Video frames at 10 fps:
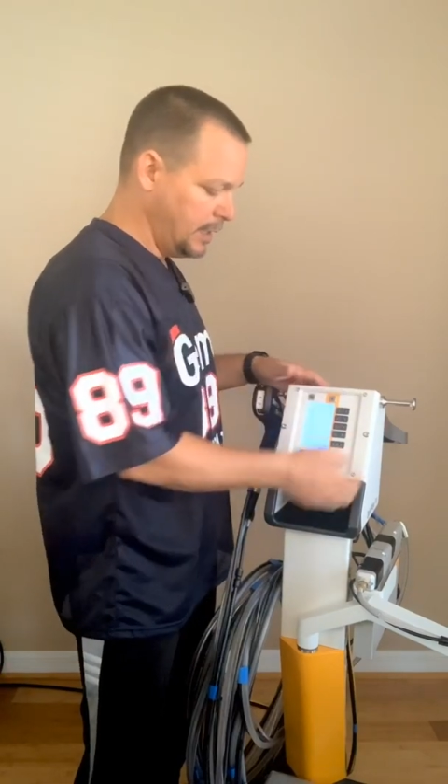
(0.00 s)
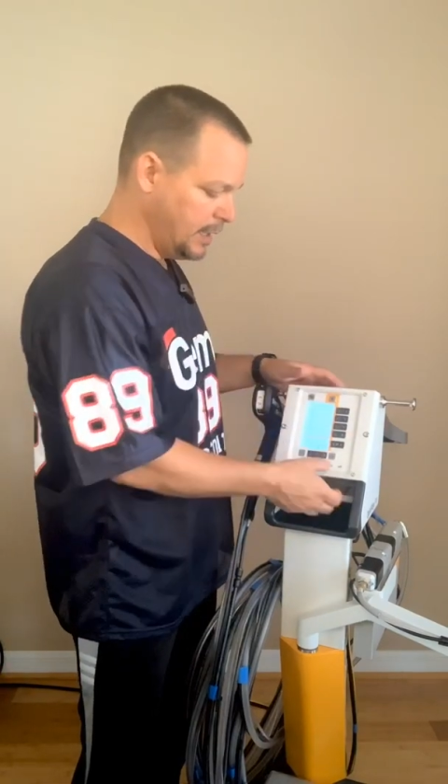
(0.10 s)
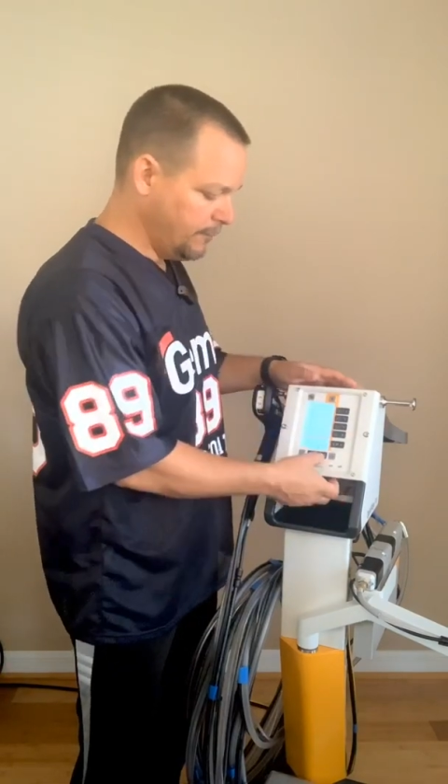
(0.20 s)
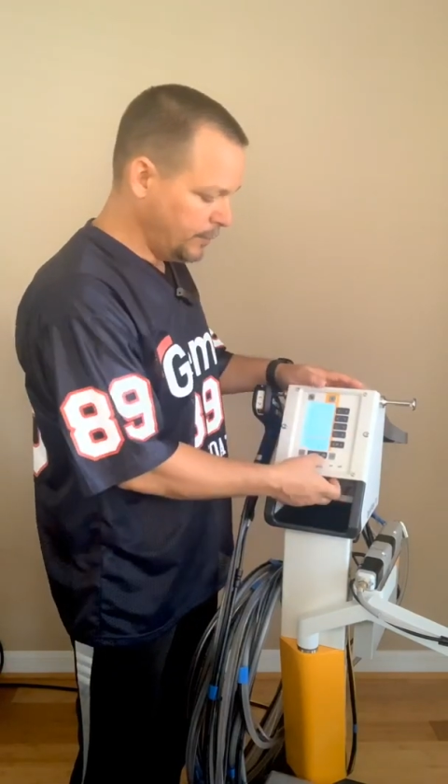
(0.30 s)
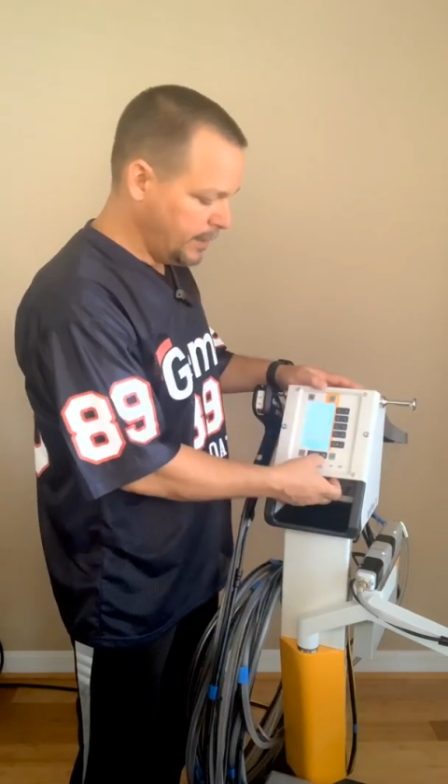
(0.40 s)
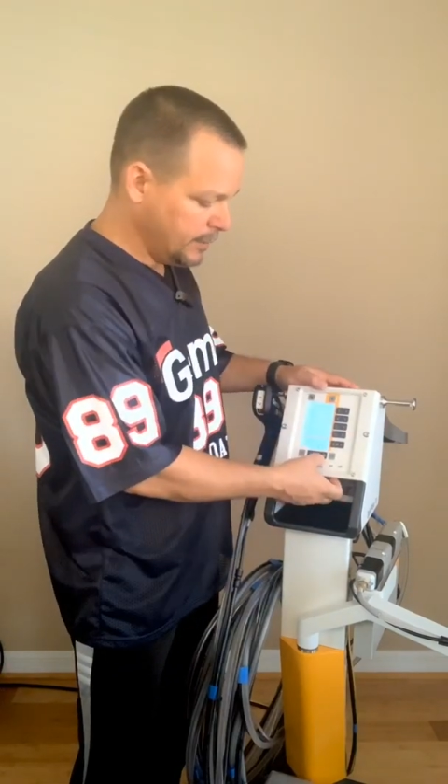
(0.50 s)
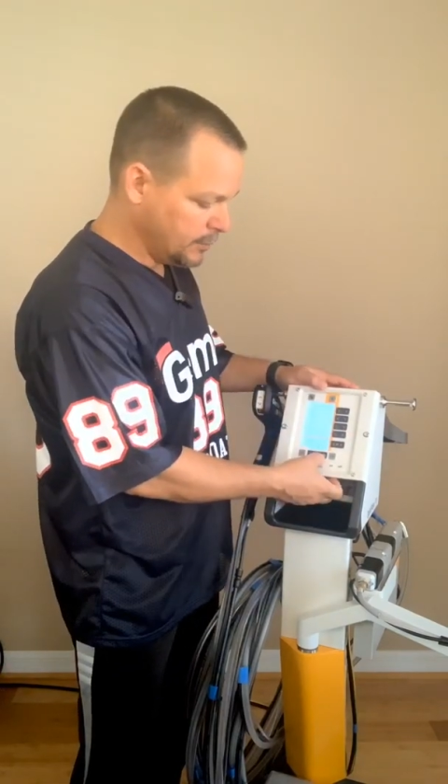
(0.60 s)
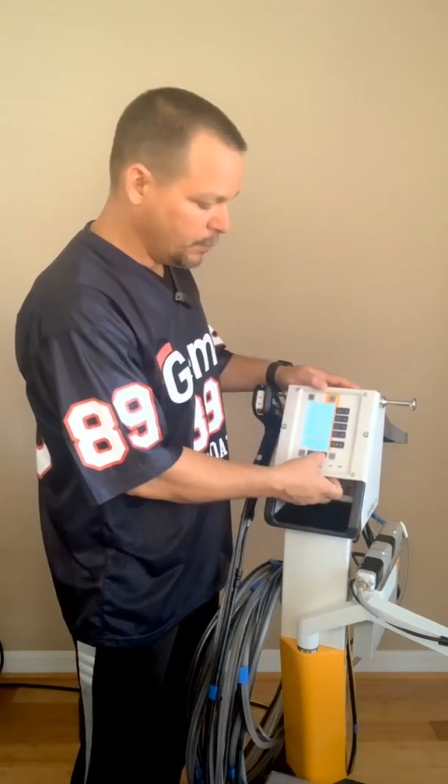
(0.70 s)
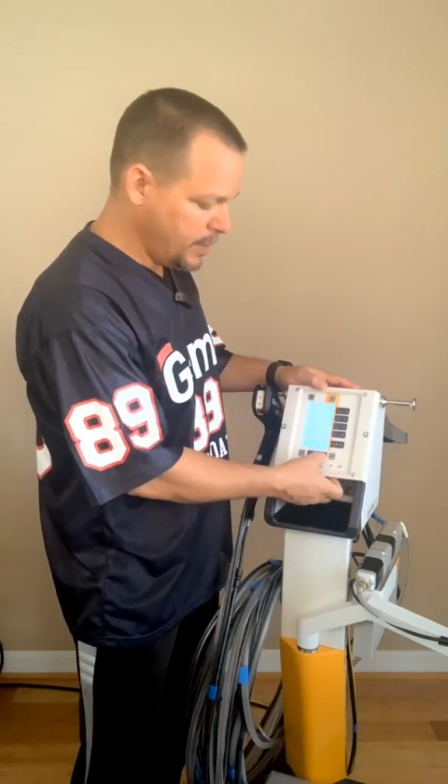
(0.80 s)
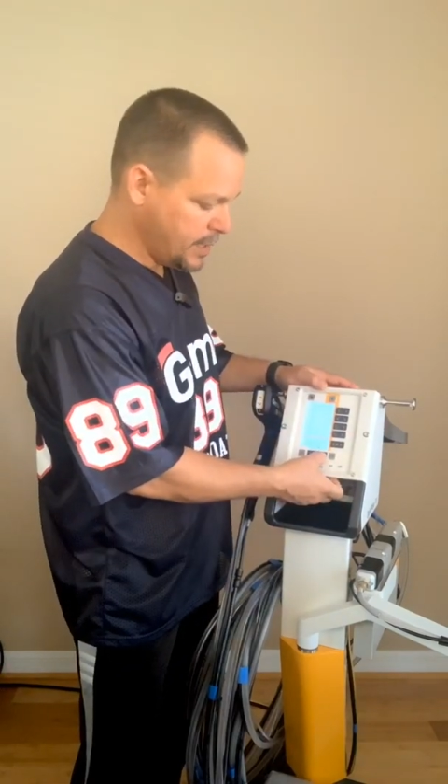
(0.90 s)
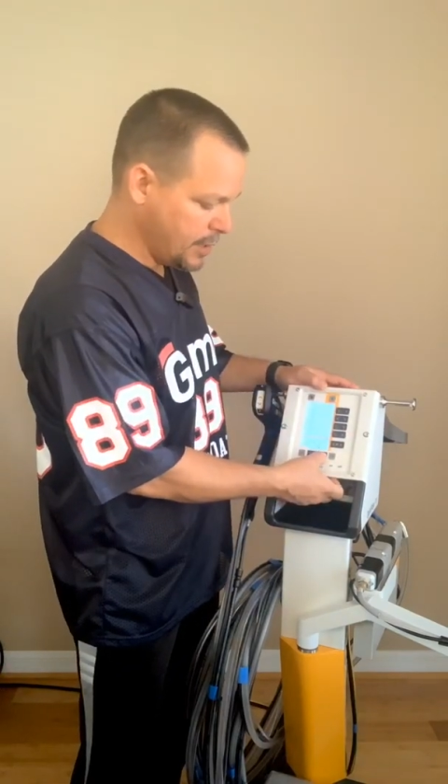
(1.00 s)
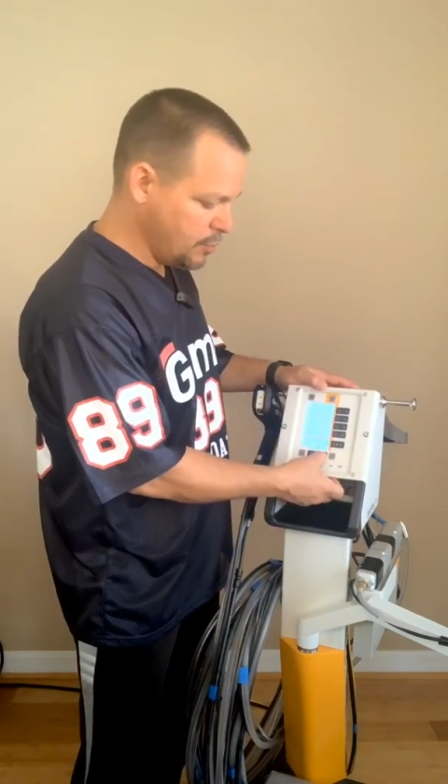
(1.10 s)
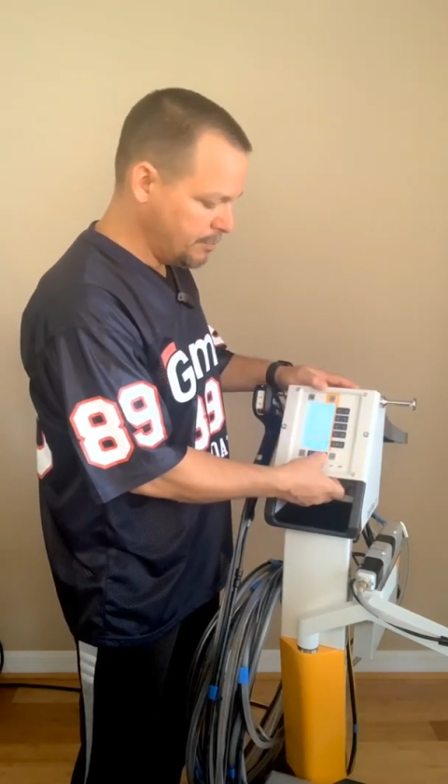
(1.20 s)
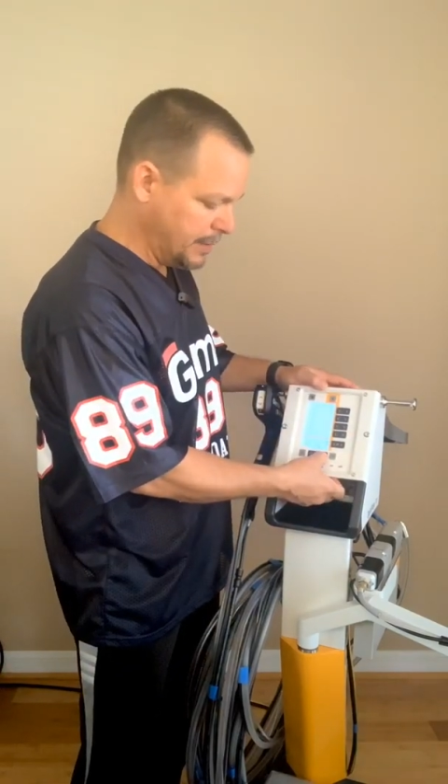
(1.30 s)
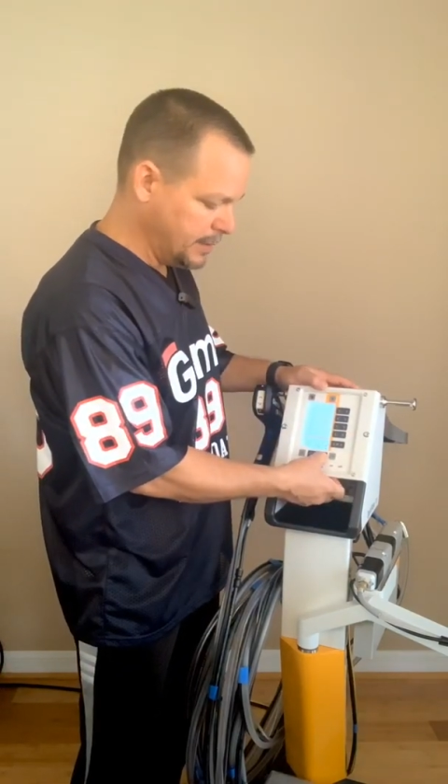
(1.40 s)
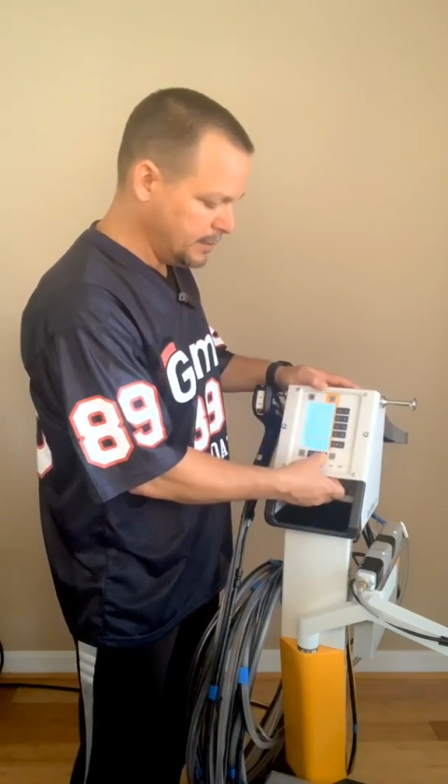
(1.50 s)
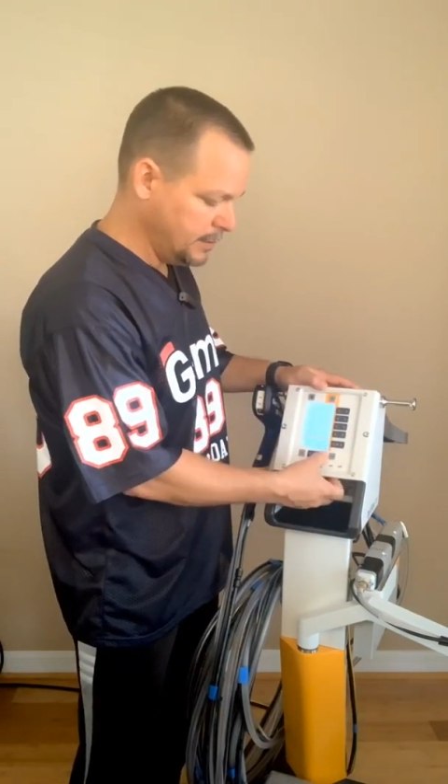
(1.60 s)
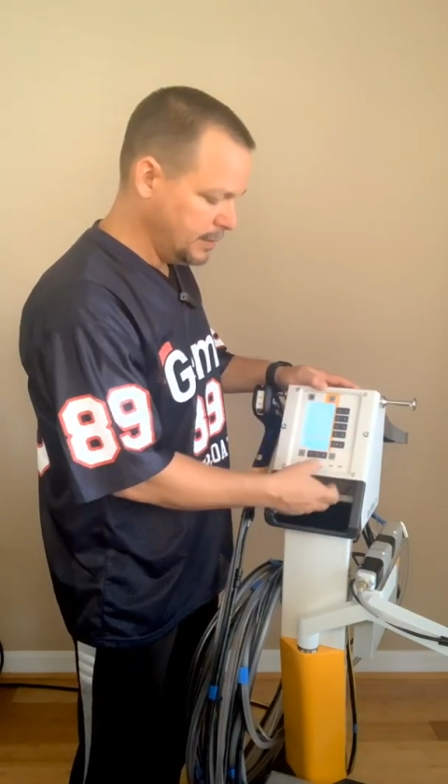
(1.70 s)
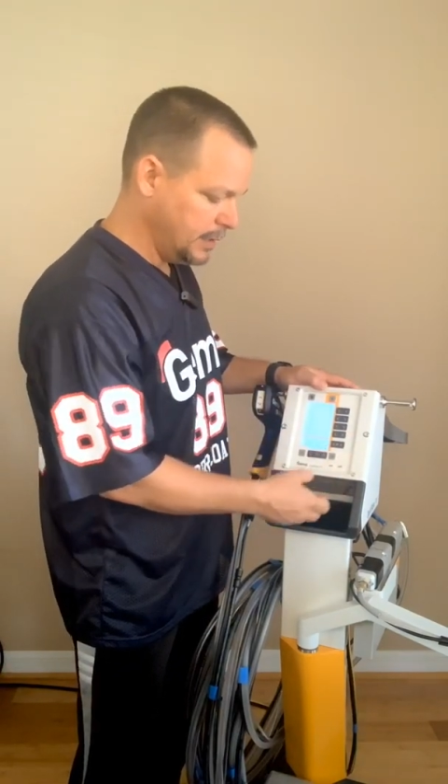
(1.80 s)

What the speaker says: If we hit the recoat button